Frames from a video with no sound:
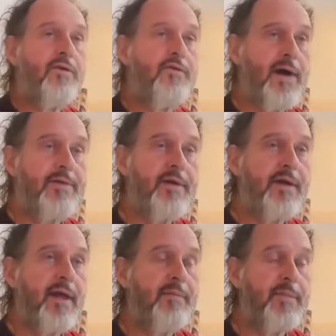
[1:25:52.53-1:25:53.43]

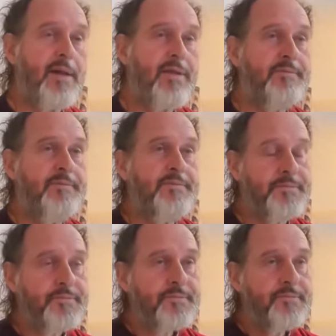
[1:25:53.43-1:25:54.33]
father and mother.
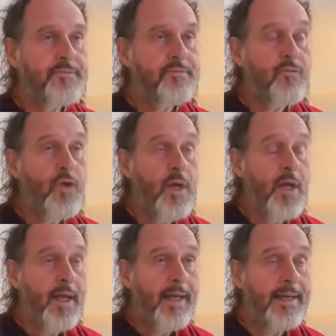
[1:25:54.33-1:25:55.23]

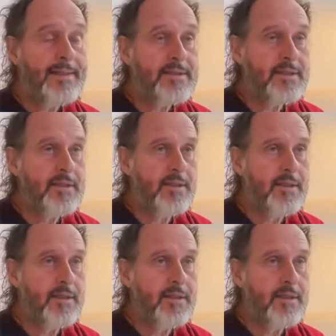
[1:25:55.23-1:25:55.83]
And